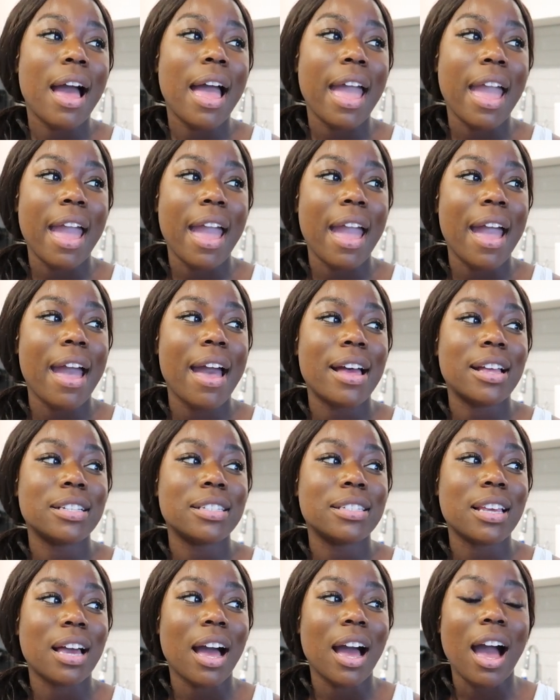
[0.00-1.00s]

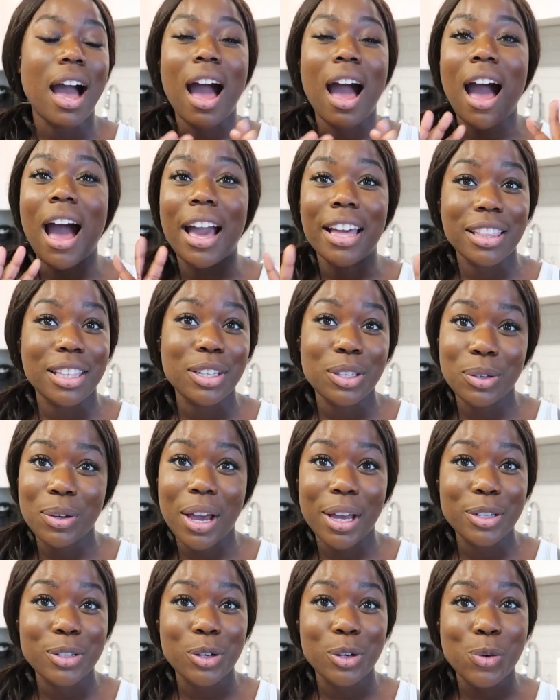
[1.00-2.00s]
And I think you
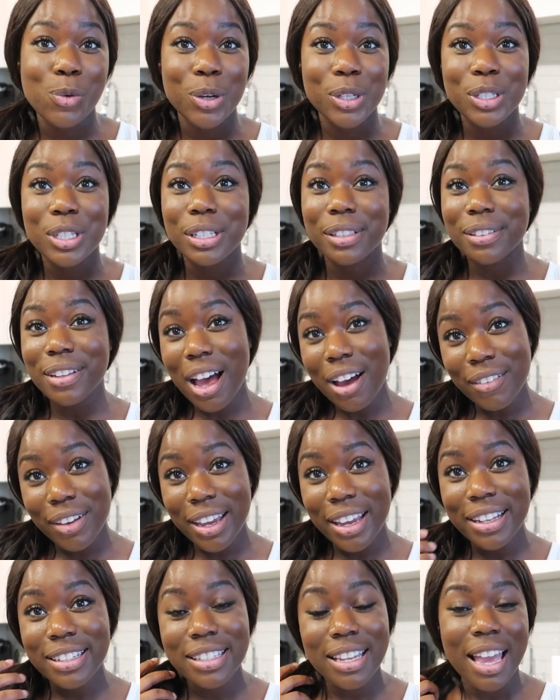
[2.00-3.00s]
guys are going to love
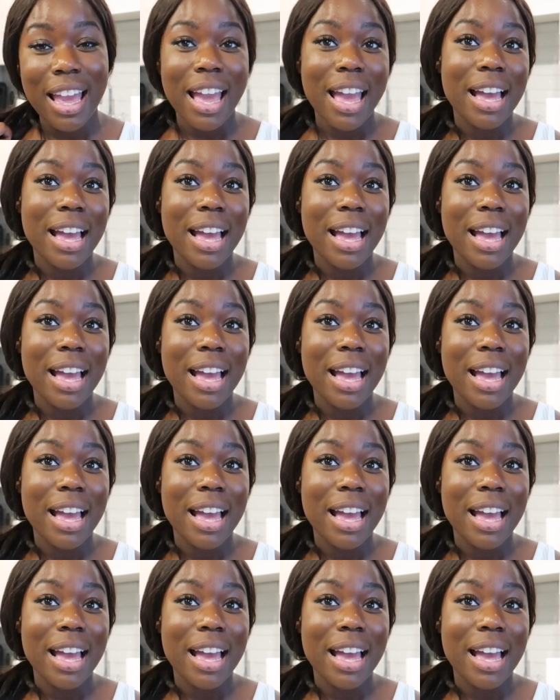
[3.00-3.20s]
it,